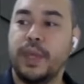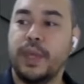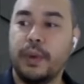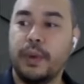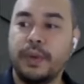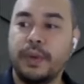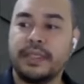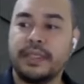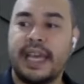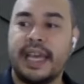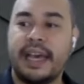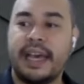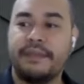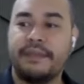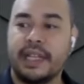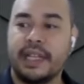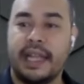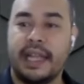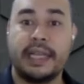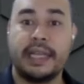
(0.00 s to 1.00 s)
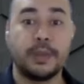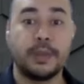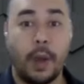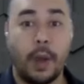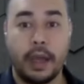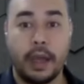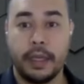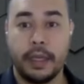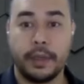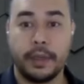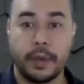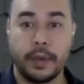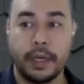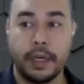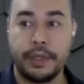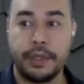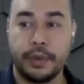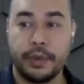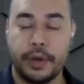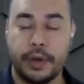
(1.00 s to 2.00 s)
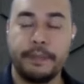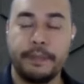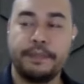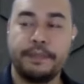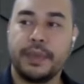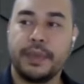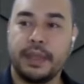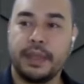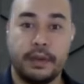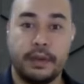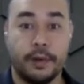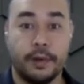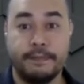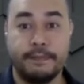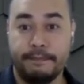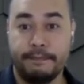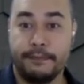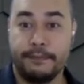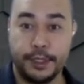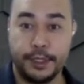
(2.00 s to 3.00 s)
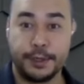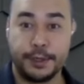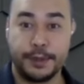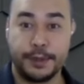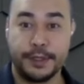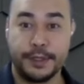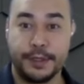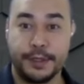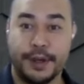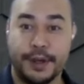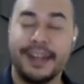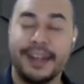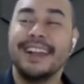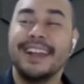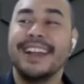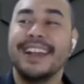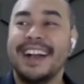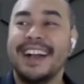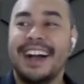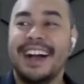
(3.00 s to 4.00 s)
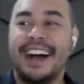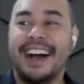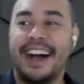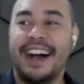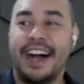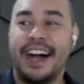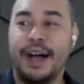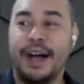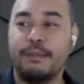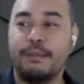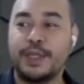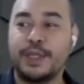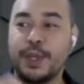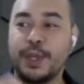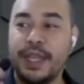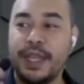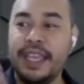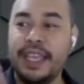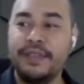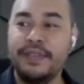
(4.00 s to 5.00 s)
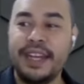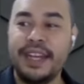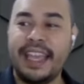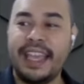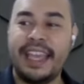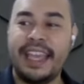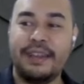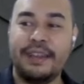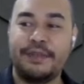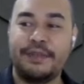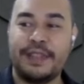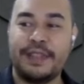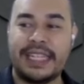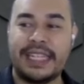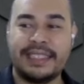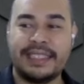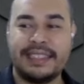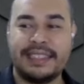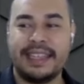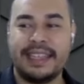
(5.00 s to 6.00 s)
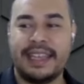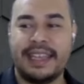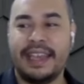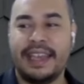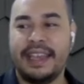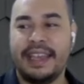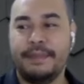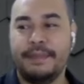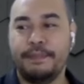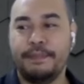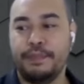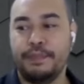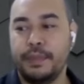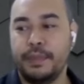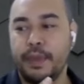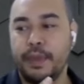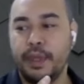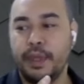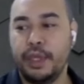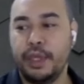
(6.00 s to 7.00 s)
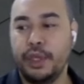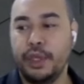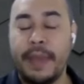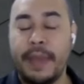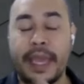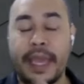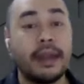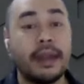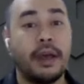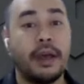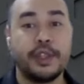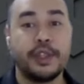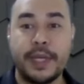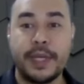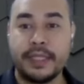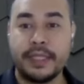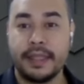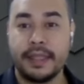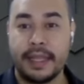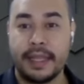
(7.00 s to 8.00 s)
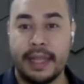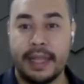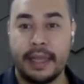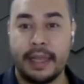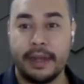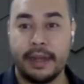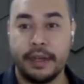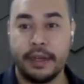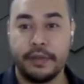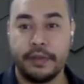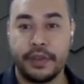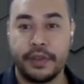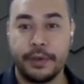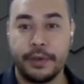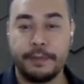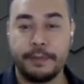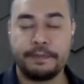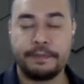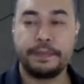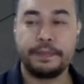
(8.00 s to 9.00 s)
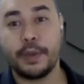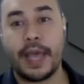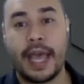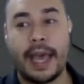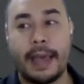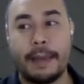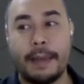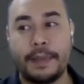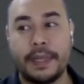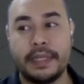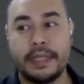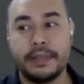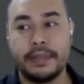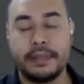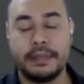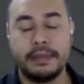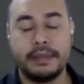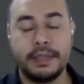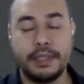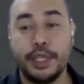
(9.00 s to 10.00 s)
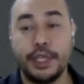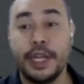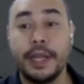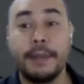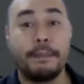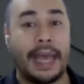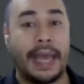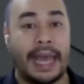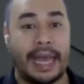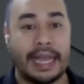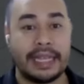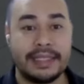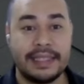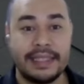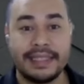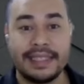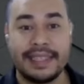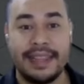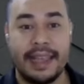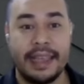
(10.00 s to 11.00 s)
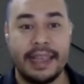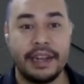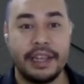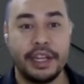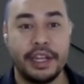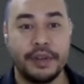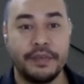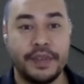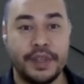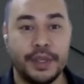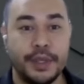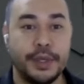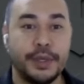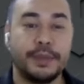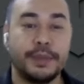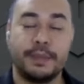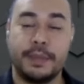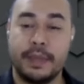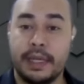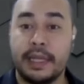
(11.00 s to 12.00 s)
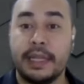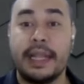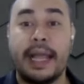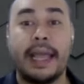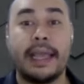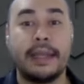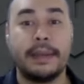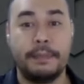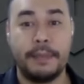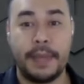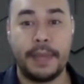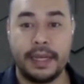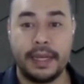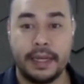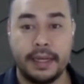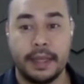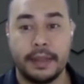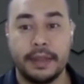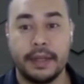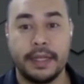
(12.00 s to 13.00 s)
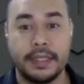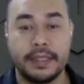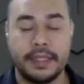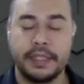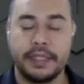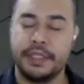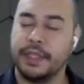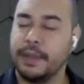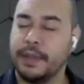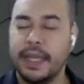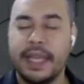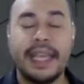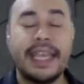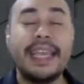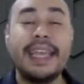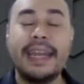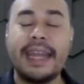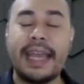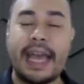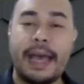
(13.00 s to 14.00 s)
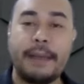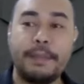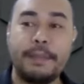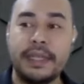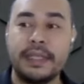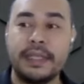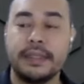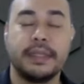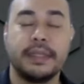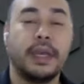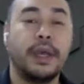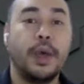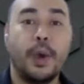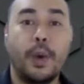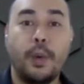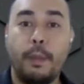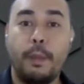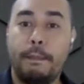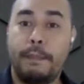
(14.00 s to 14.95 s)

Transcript: is we always have clients walking through our door or virtual door. So even if, let's say, you make it all the way to the client interview. Just so happens you didn't pass this client interview. Client made another decision. It happens.